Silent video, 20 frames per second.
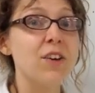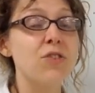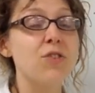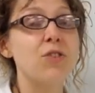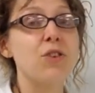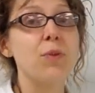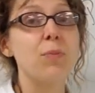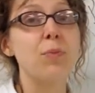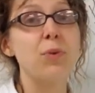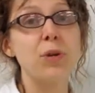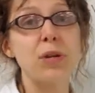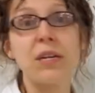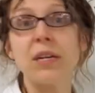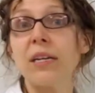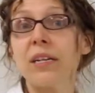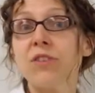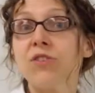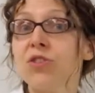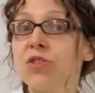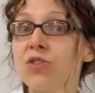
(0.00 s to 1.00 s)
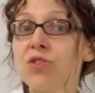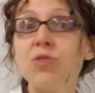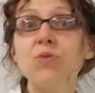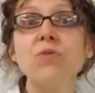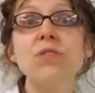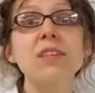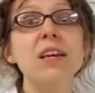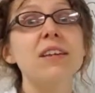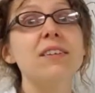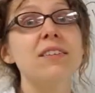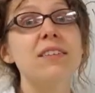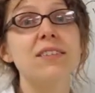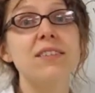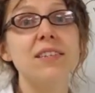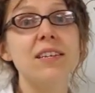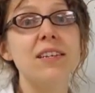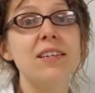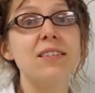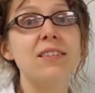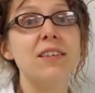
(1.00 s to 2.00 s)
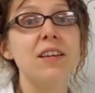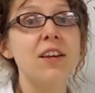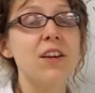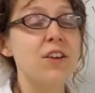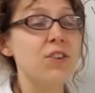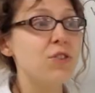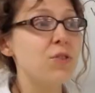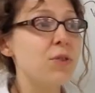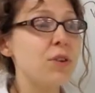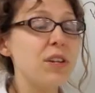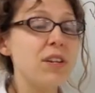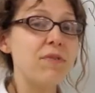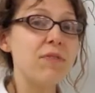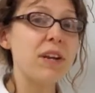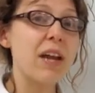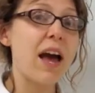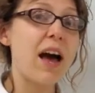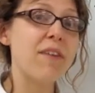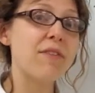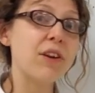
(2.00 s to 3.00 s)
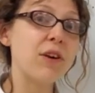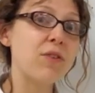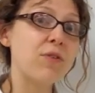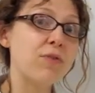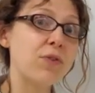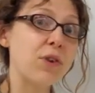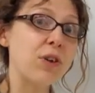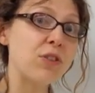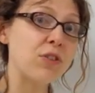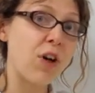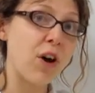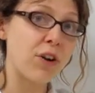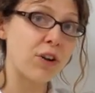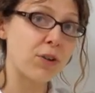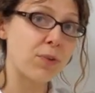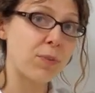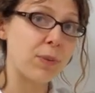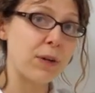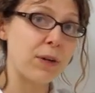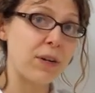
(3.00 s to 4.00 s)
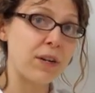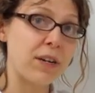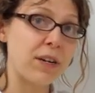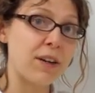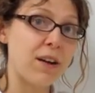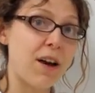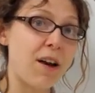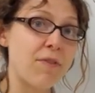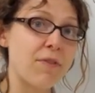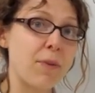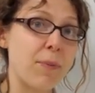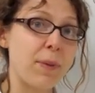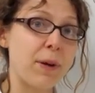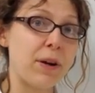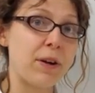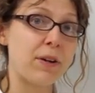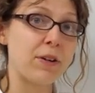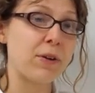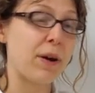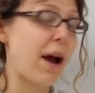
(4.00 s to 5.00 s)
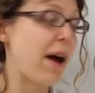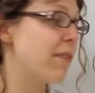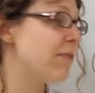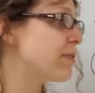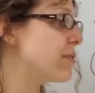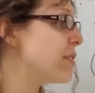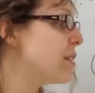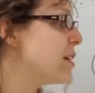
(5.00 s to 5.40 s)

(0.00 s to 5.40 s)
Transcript: You could put it into 2 sentences. You could even have it over a longer period of the paragraph.